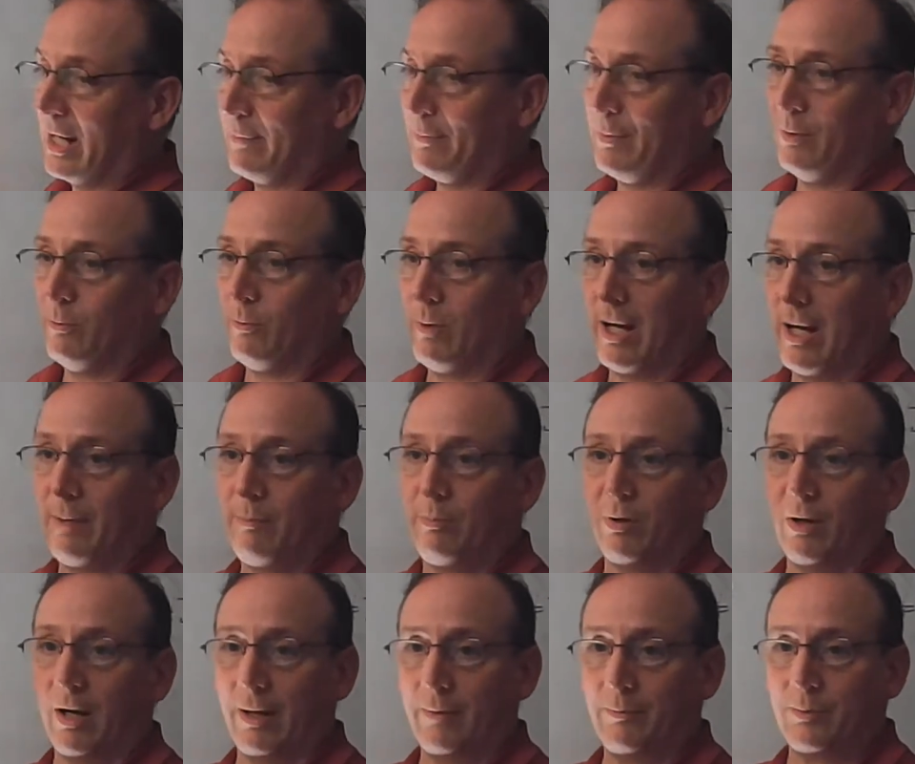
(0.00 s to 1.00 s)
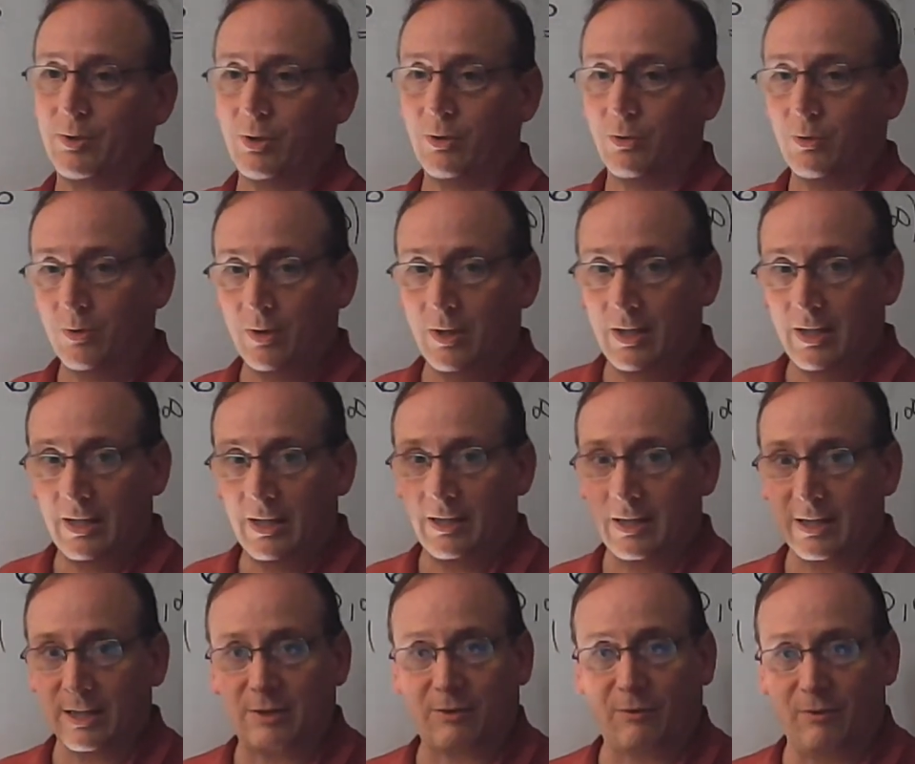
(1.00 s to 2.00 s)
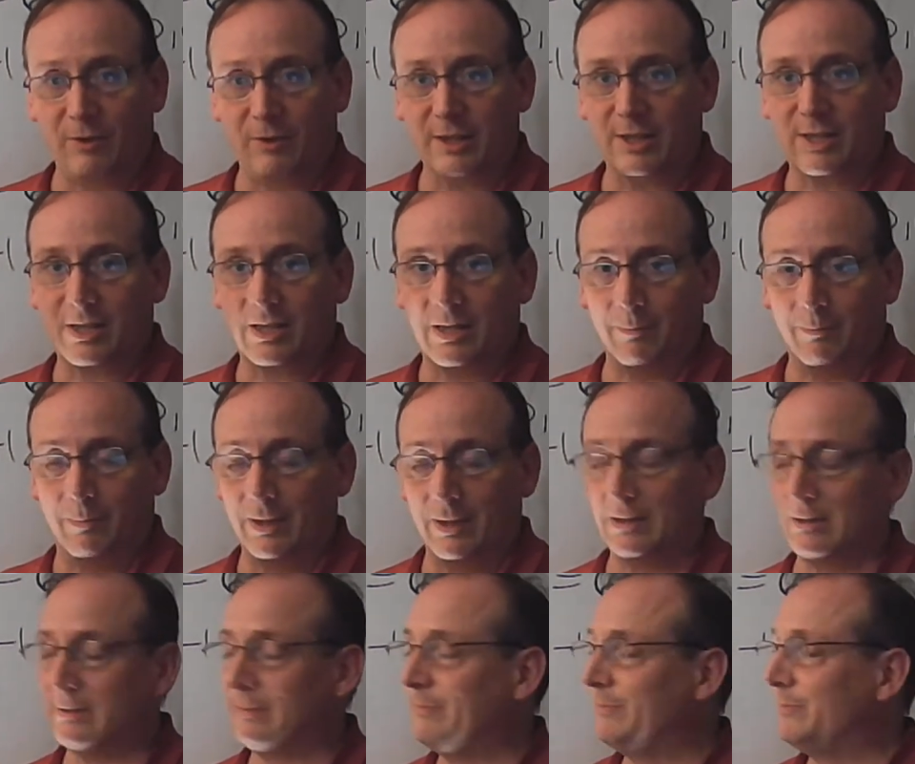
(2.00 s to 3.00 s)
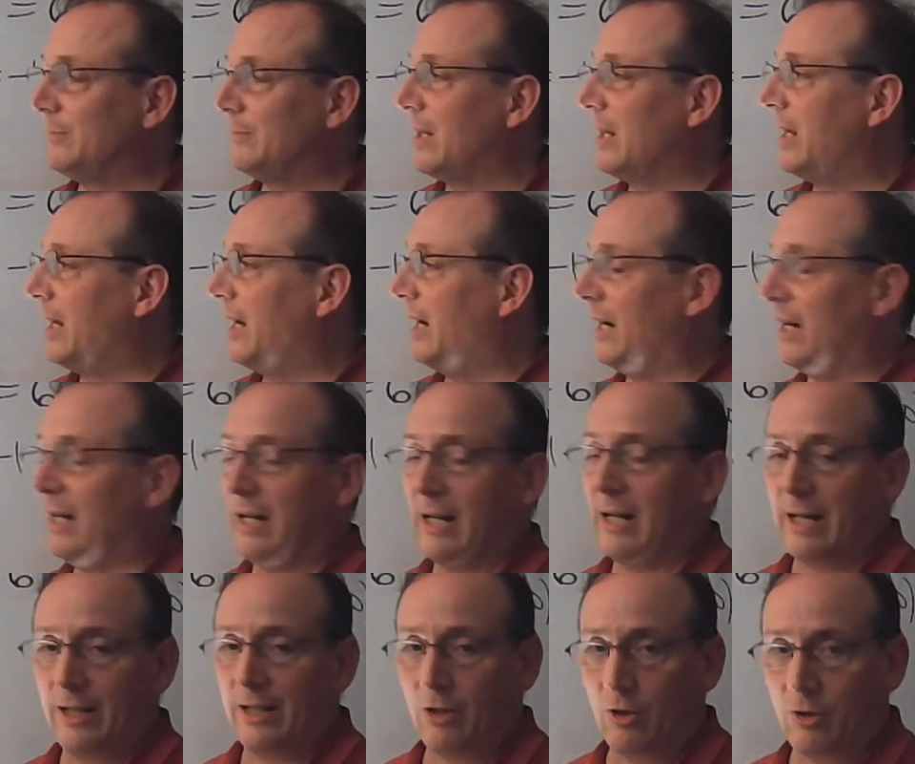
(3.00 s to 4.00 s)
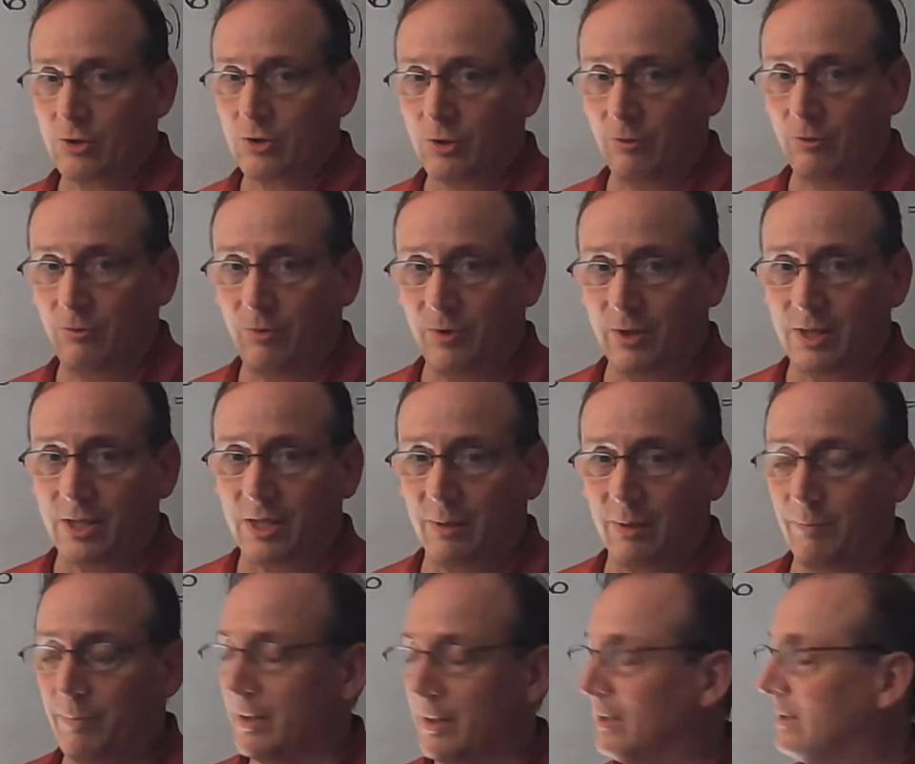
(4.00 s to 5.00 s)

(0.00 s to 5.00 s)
at y prime. So this fits the bill. It also fits the bill